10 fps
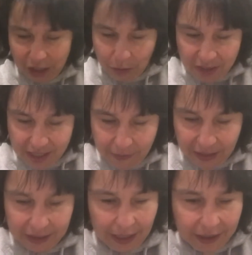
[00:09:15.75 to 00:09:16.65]
cute stuff
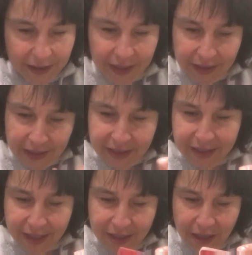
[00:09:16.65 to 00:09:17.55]
like that. It
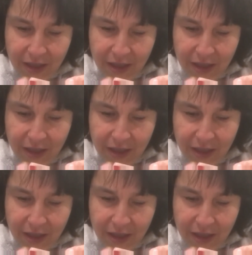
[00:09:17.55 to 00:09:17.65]
says,